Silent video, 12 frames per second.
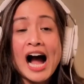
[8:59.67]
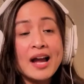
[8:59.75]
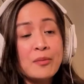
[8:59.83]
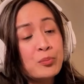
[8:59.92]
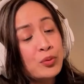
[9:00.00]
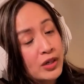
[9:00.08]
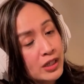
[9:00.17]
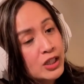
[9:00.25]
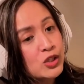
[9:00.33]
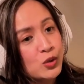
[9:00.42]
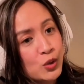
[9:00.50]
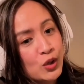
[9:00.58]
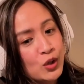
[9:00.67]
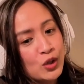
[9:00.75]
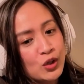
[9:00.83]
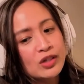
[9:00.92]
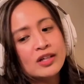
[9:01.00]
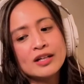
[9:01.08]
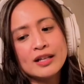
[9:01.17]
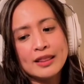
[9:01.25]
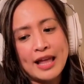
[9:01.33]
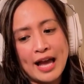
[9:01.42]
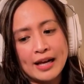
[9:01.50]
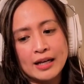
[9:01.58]
I'm pretty sure
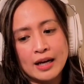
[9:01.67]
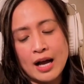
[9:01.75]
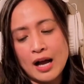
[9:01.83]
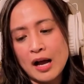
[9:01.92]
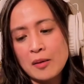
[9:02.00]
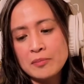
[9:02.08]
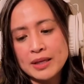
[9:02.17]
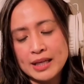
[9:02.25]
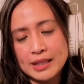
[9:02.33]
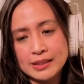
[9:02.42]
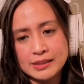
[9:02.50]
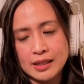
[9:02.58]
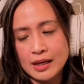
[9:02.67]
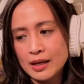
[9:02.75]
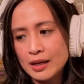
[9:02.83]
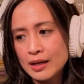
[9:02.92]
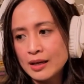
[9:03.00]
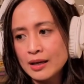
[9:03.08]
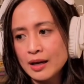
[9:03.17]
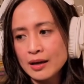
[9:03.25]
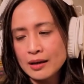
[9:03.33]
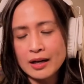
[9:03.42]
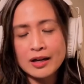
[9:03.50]
that is a